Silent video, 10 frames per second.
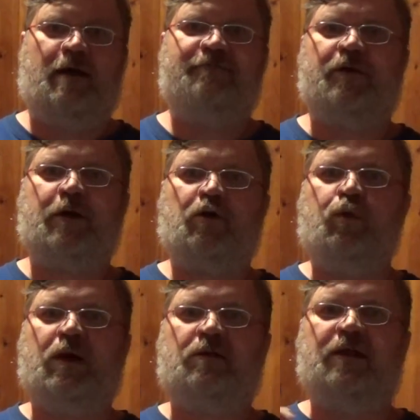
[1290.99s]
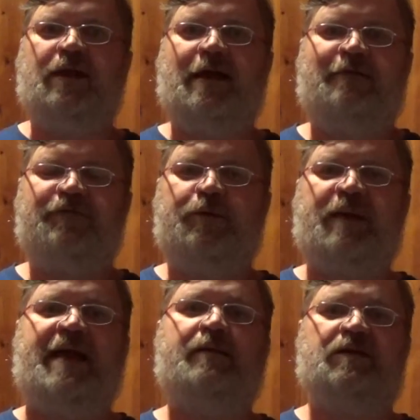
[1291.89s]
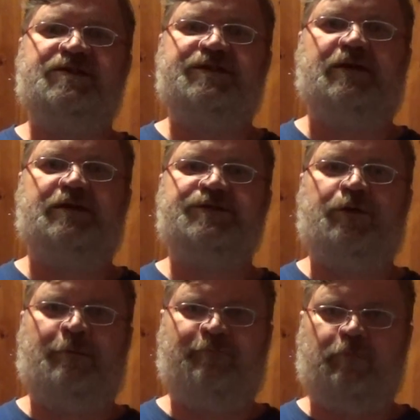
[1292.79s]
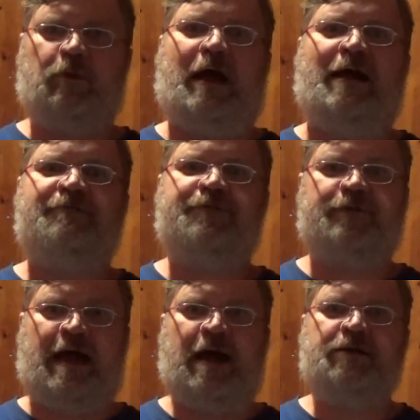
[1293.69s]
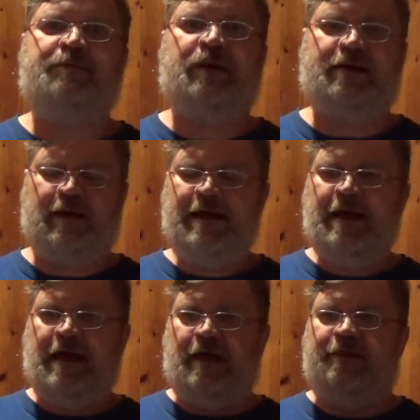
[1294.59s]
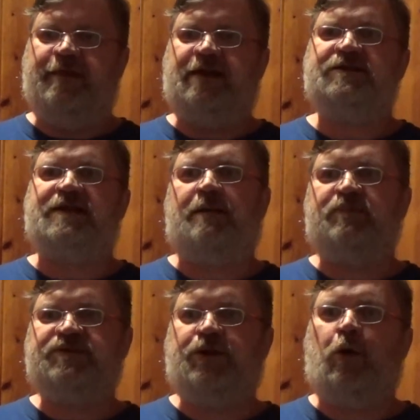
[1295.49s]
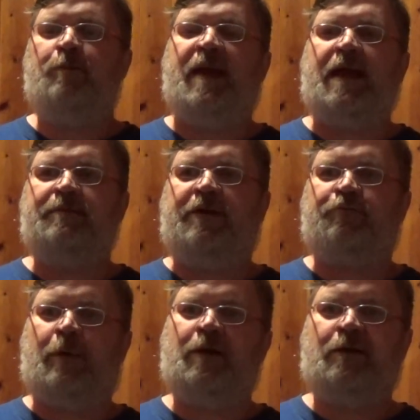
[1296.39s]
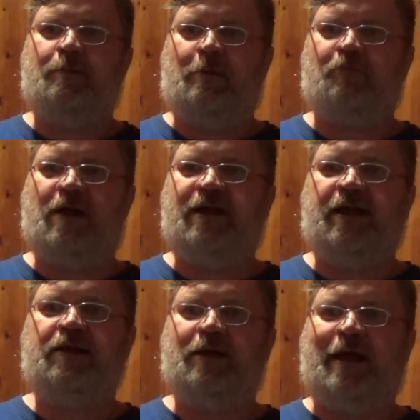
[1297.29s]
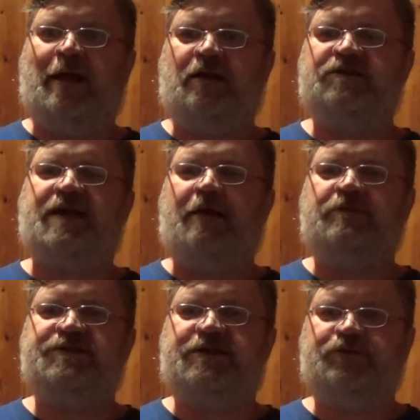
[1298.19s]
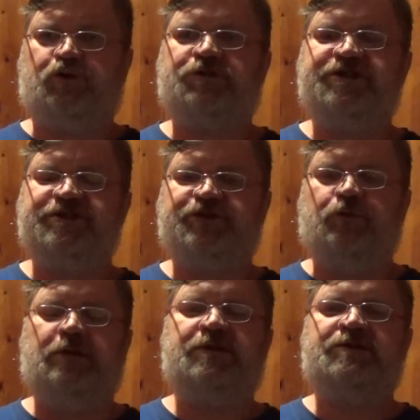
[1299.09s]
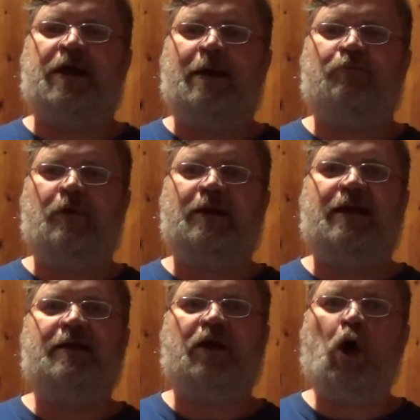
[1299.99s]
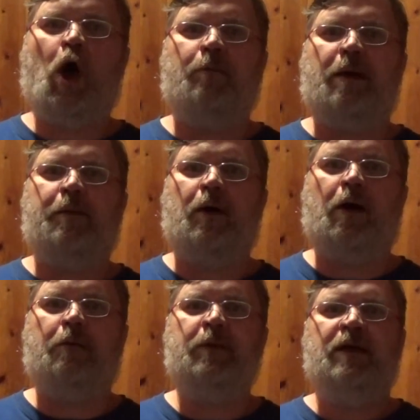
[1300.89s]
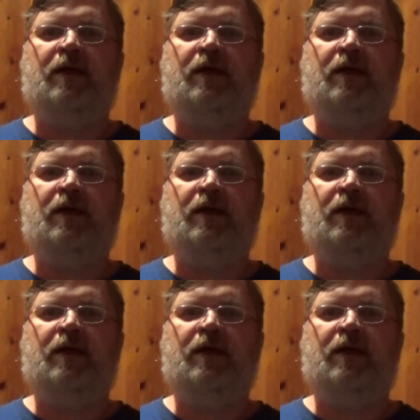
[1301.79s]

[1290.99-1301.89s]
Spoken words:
Very quickly and very painlessly, so I'm glad for that. But this episode made me run in, and because I was in nursing school at the time, run in and call my mom,